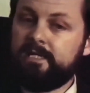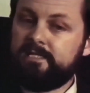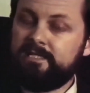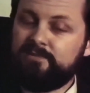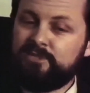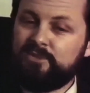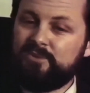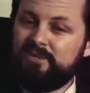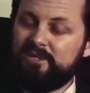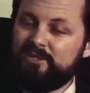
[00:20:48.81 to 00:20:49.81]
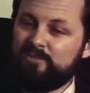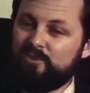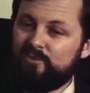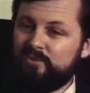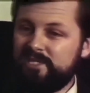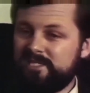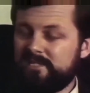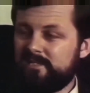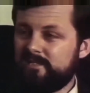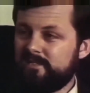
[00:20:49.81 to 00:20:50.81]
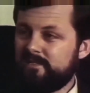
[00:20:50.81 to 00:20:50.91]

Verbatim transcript: It seems as though the more recent